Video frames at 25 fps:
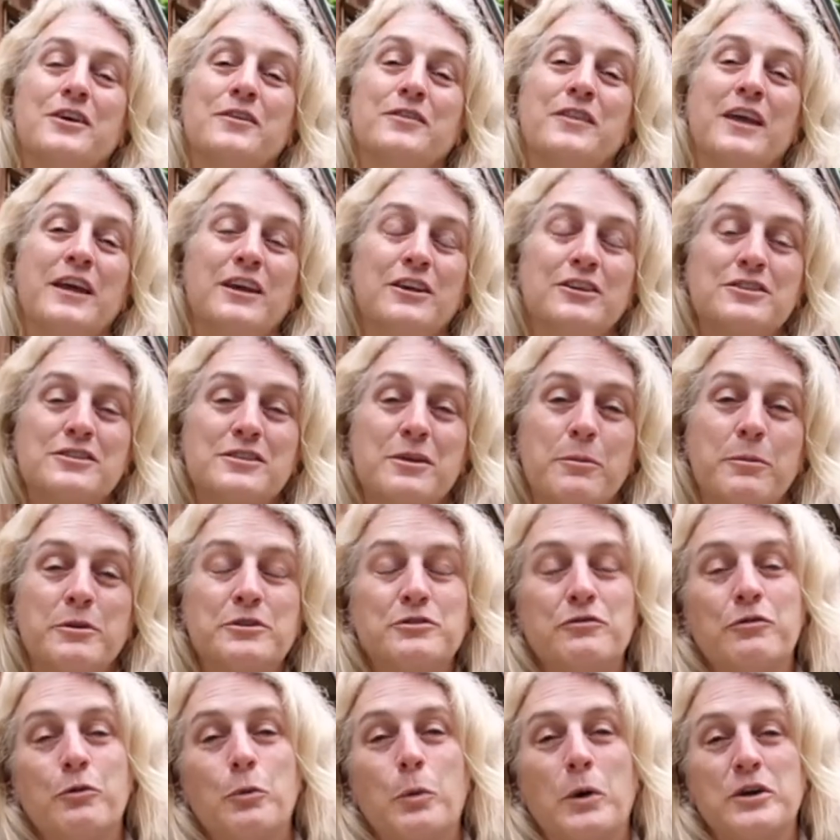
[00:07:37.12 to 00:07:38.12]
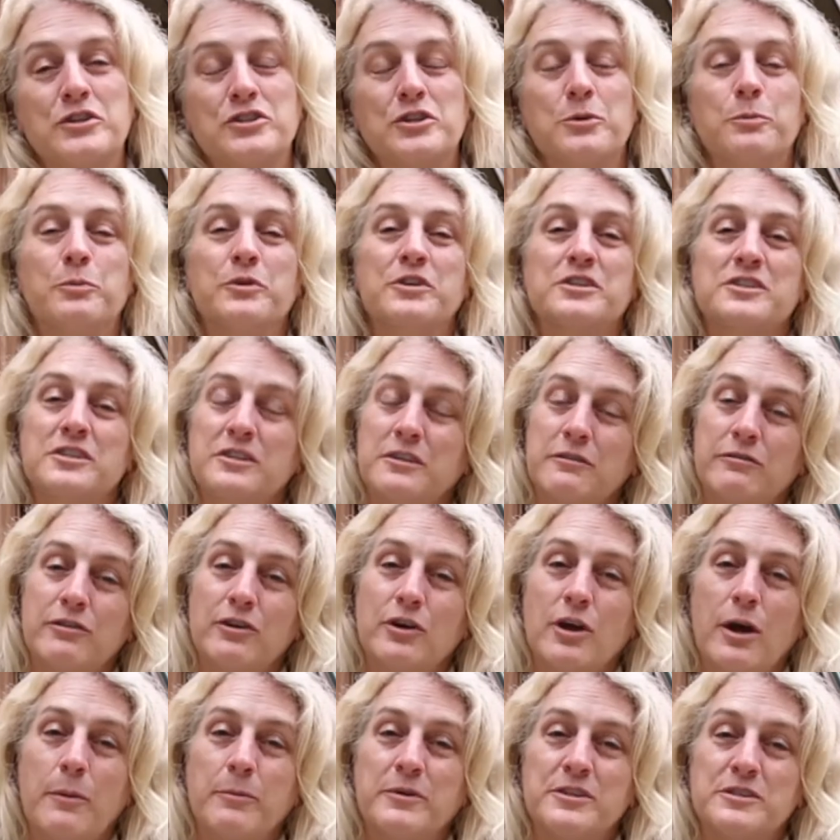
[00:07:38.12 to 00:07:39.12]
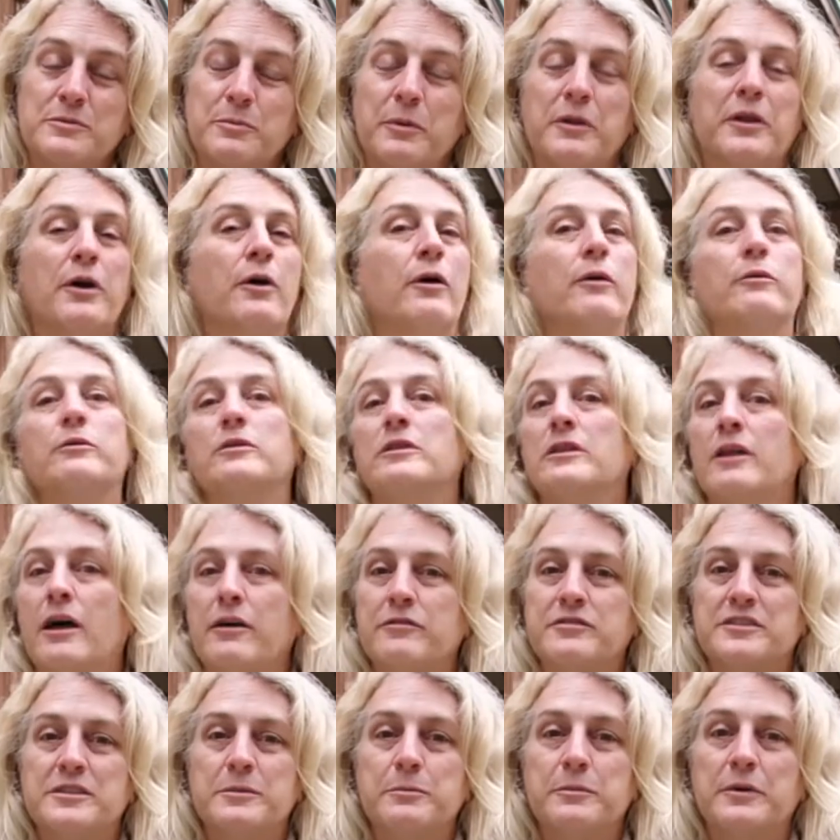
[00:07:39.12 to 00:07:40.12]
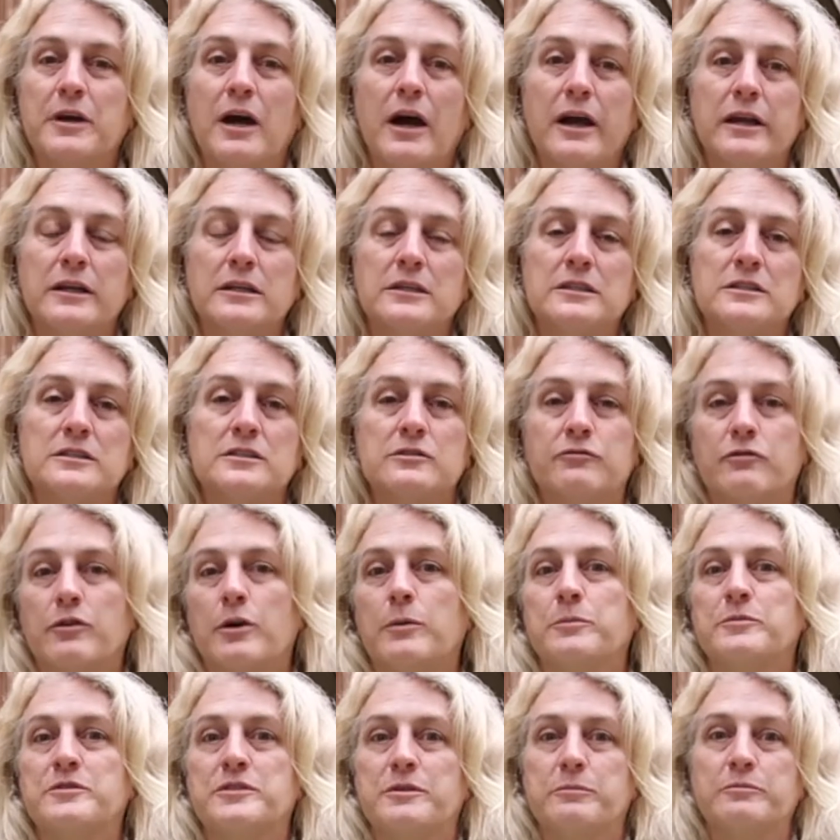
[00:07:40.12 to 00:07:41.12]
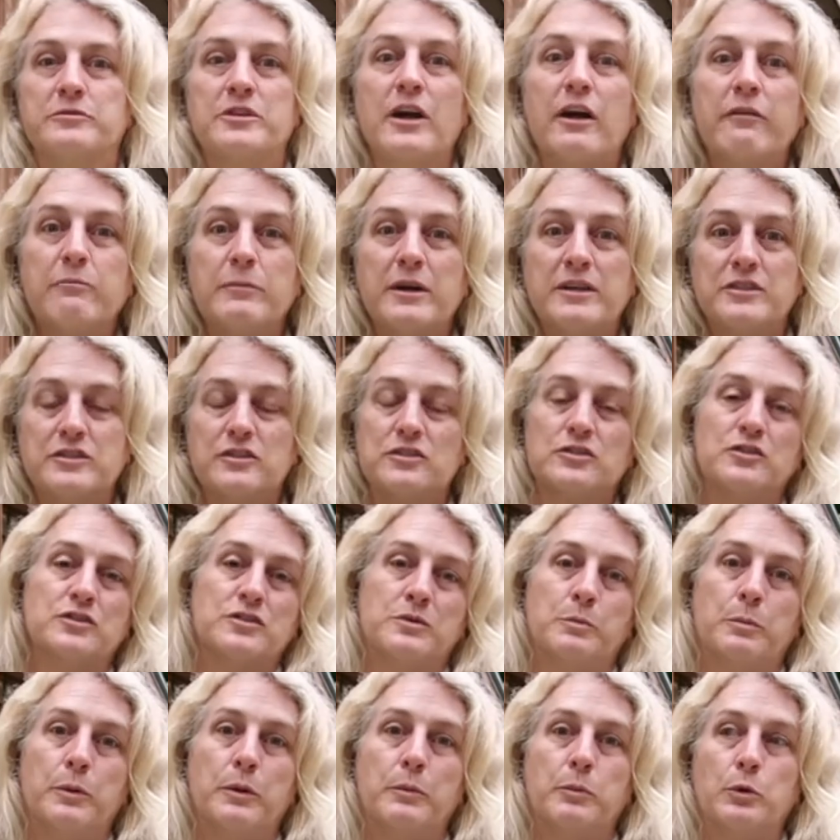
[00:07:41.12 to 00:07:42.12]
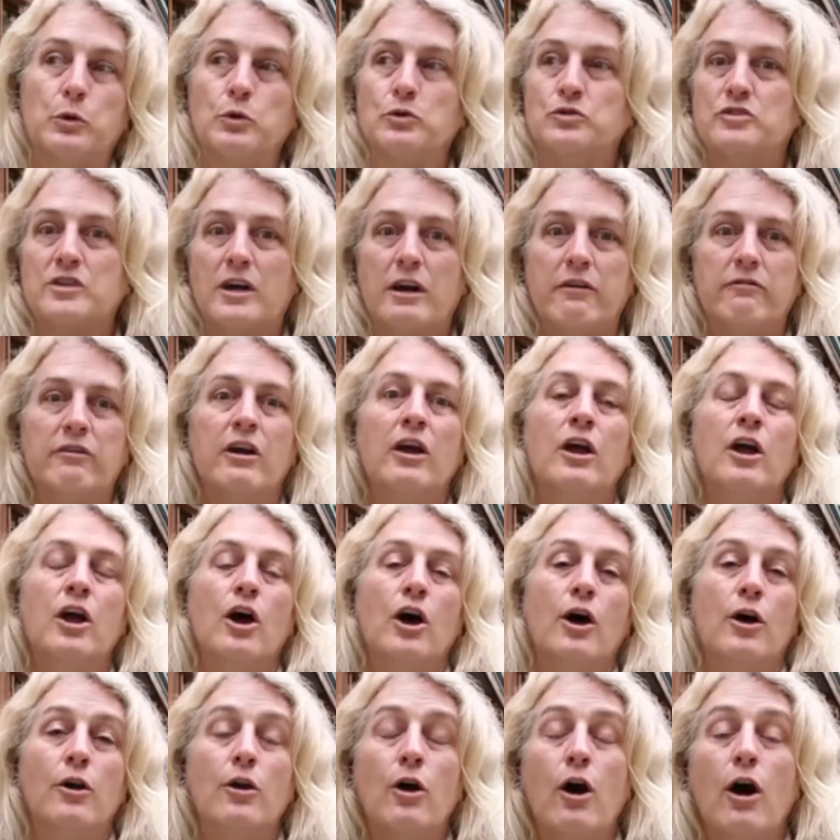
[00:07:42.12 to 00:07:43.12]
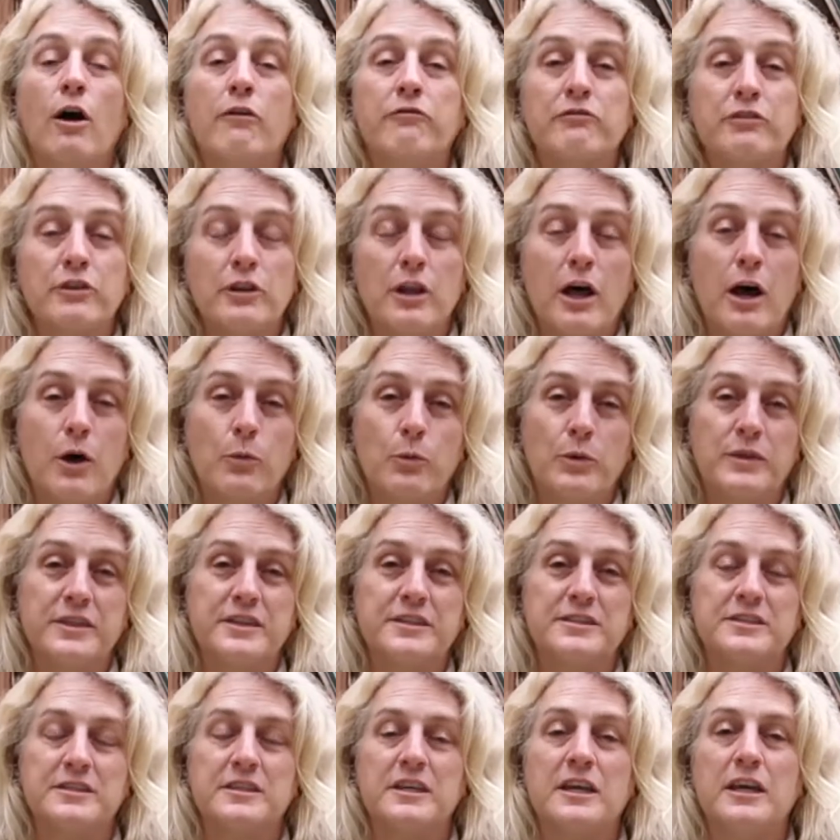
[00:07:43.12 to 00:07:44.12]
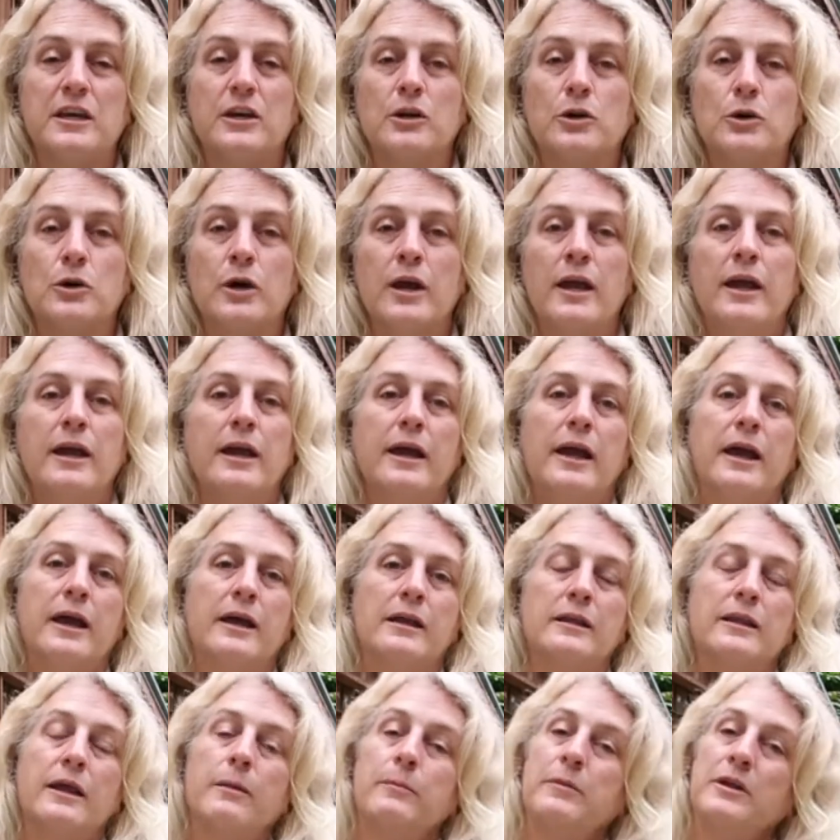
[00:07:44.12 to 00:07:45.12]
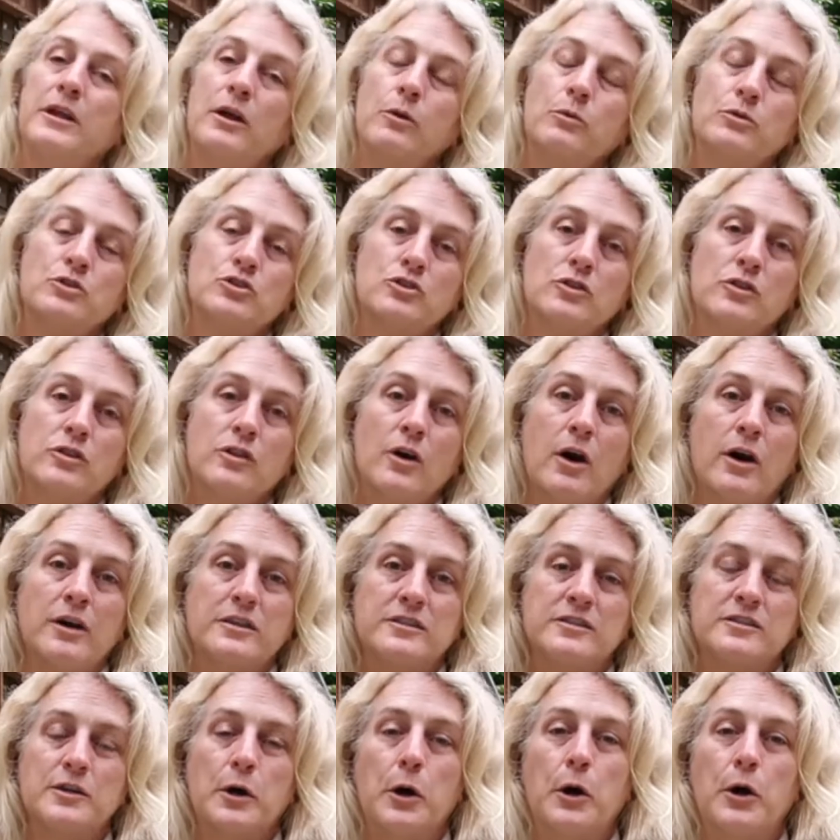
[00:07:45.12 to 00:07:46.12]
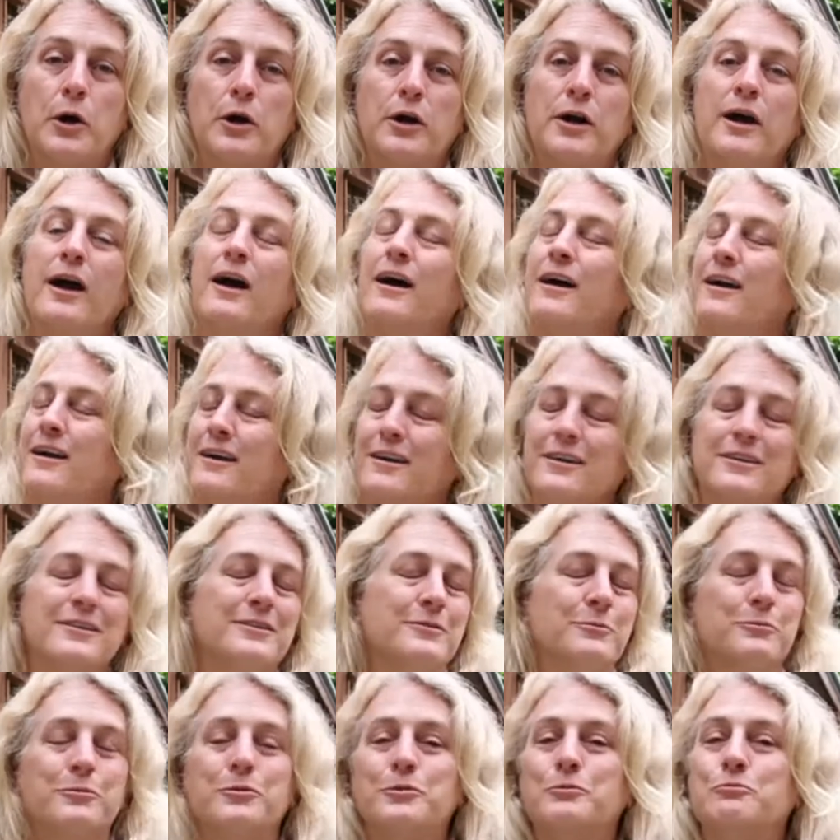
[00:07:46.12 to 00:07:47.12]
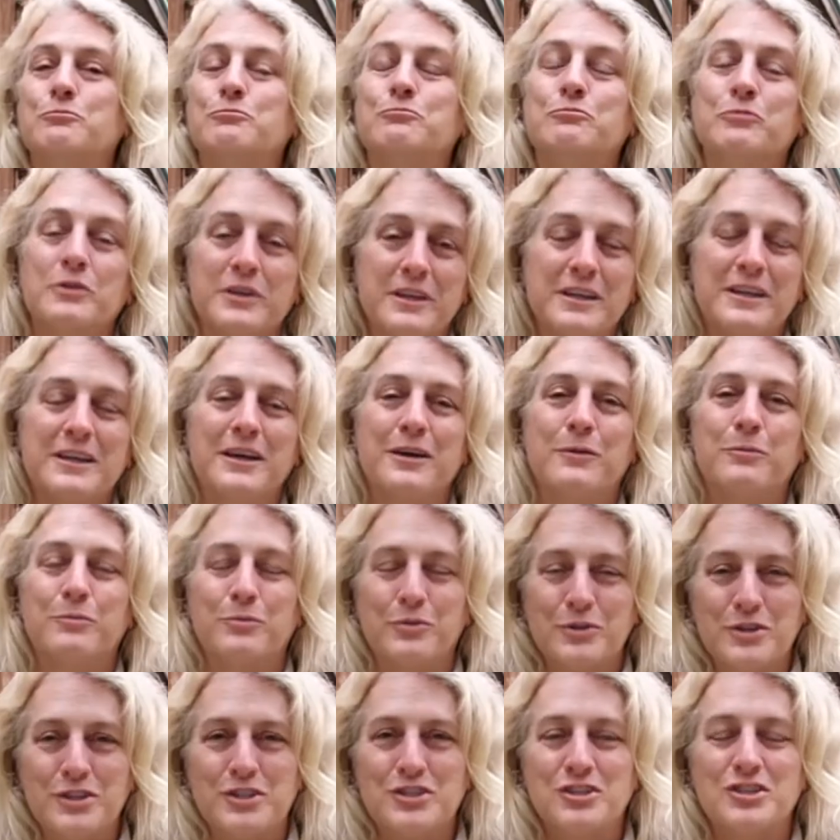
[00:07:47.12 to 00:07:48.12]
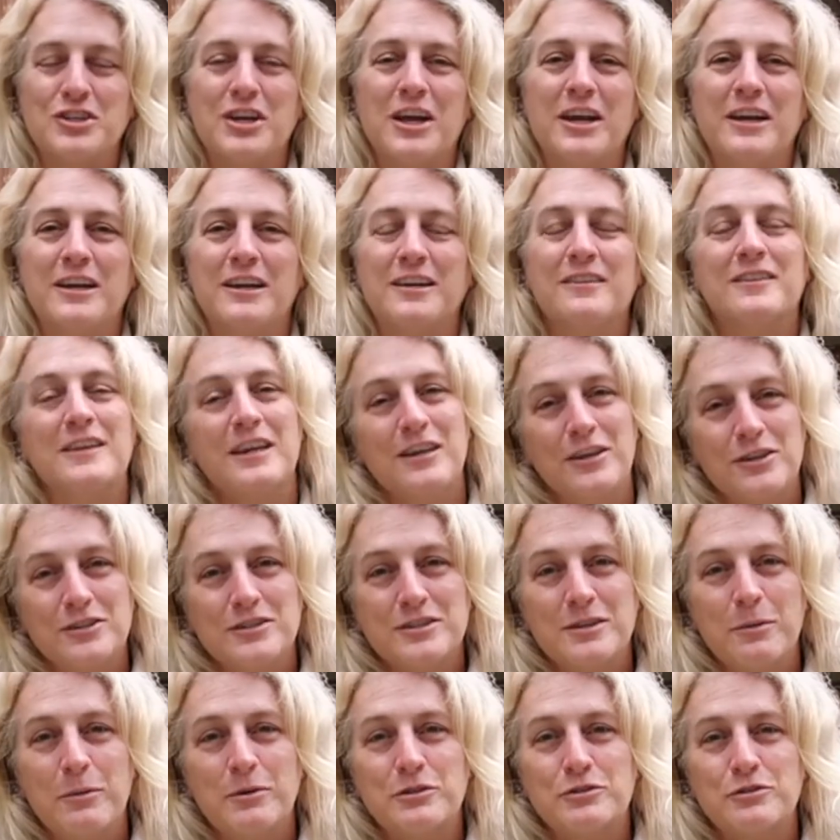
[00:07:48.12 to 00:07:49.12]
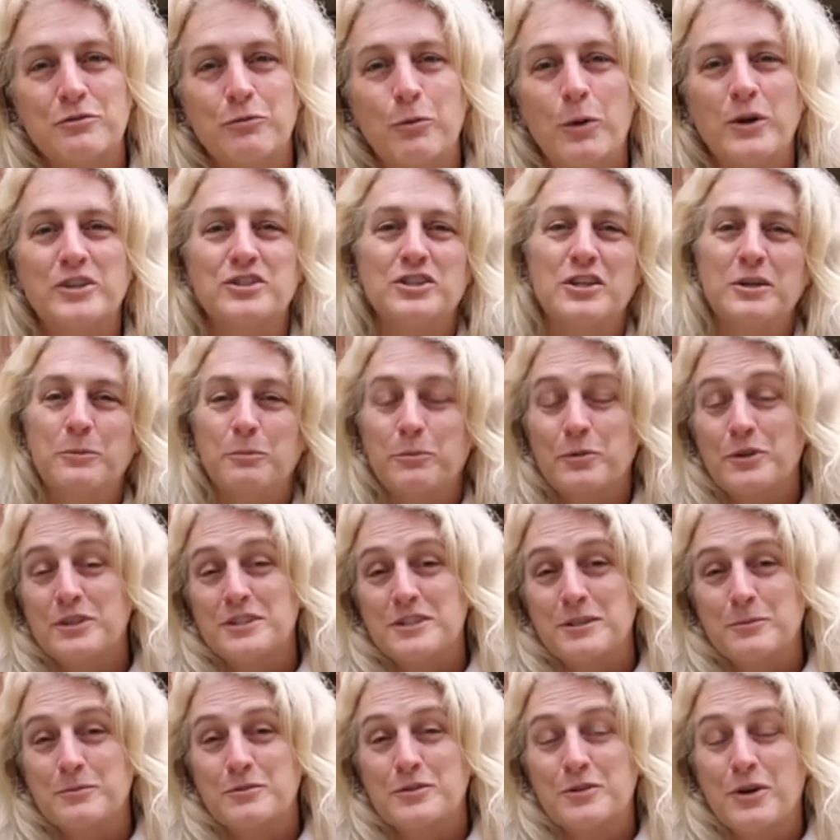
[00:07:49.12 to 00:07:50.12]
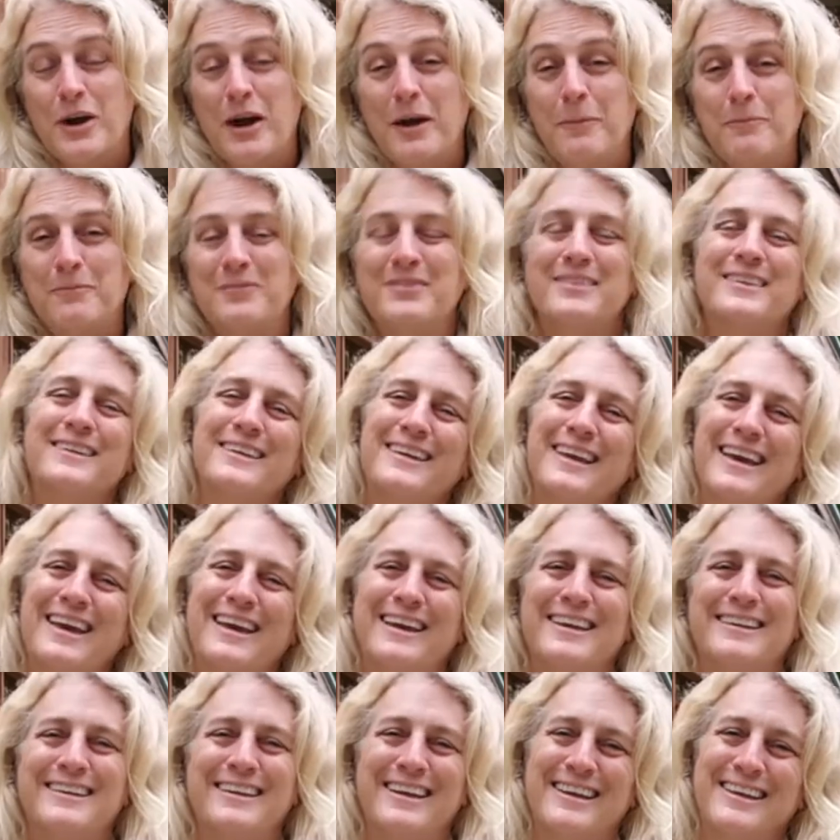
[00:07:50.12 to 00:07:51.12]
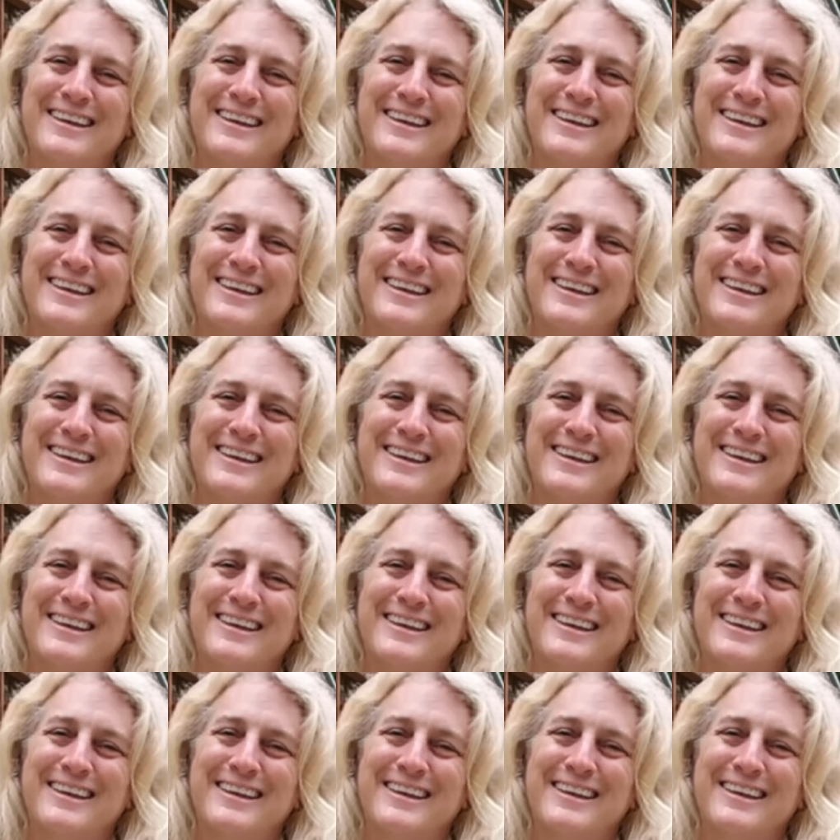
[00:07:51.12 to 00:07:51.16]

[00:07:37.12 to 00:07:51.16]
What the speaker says: thank you so much for watching. Please leave your comments below. I would love some guidance from some dive masters, some people who dive an awful lot with this gear, and let me know what your thoughts are. I would really appreciate it. Thank you so much for watching. Please subscribe, and